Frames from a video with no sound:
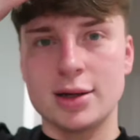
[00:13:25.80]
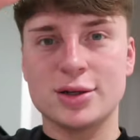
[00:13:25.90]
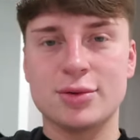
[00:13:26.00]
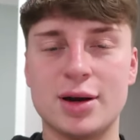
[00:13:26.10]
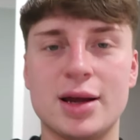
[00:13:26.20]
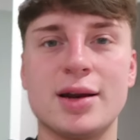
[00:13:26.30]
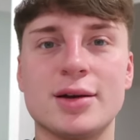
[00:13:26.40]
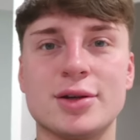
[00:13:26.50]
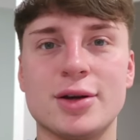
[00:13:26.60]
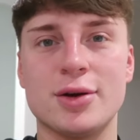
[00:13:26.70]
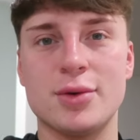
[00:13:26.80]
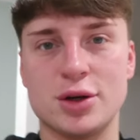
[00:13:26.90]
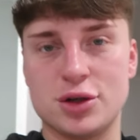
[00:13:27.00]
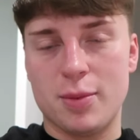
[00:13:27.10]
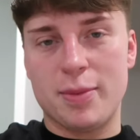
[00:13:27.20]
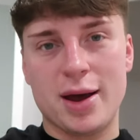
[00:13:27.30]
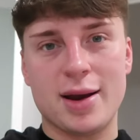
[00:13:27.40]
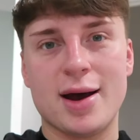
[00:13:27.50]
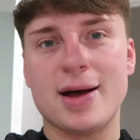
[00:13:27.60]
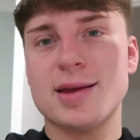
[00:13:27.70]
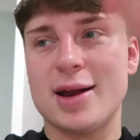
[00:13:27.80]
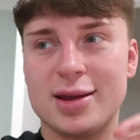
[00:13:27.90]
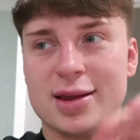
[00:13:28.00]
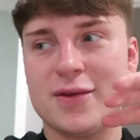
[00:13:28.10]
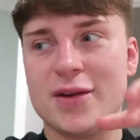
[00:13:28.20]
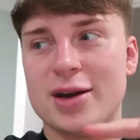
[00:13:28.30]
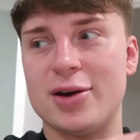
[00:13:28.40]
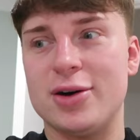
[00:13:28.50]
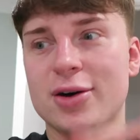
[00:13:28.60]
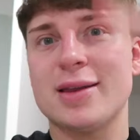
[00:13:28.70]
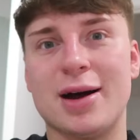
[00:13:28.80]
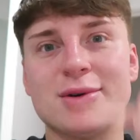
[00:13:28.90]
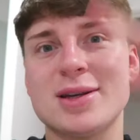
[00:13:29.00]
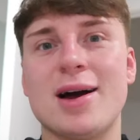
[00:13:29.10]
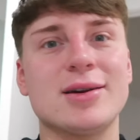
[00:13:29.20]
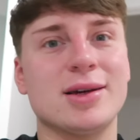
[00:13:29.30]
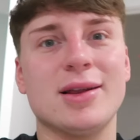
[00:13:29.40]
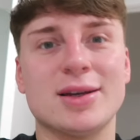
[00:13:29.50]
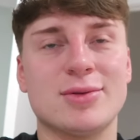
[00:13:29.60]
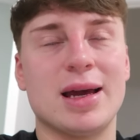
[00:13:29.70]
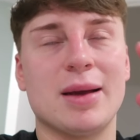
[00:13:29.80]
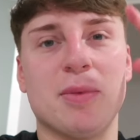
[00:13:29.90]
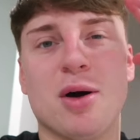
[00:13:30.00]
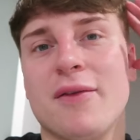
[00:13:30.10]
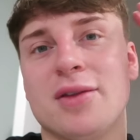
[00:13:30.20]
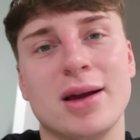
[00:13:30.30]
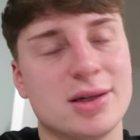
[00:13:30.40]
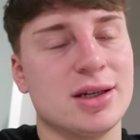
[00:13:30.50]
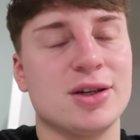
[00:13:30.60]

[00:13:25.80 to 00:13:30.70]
just wanted to jump in at the end of this video. That was actually last week, but I've literally